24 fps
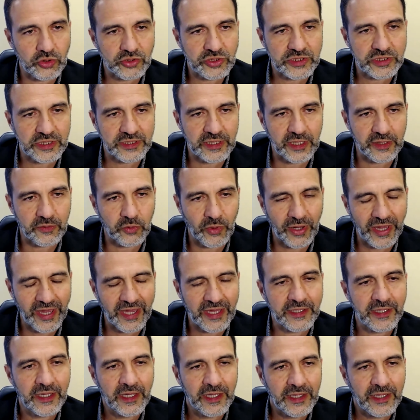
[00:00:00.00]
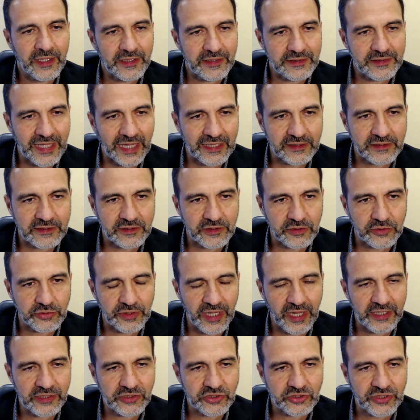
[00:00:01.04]
those in a way that
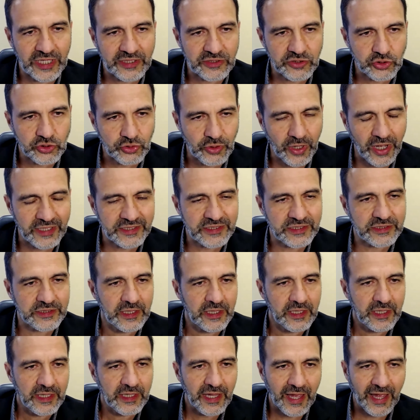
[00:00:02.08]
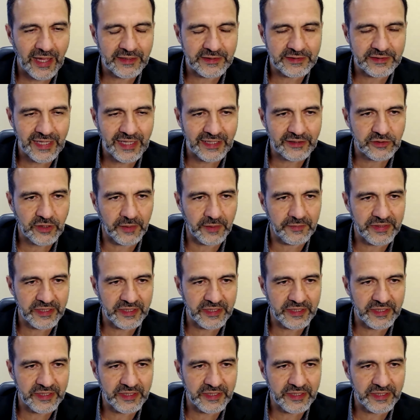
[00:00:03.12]
creates that trust and that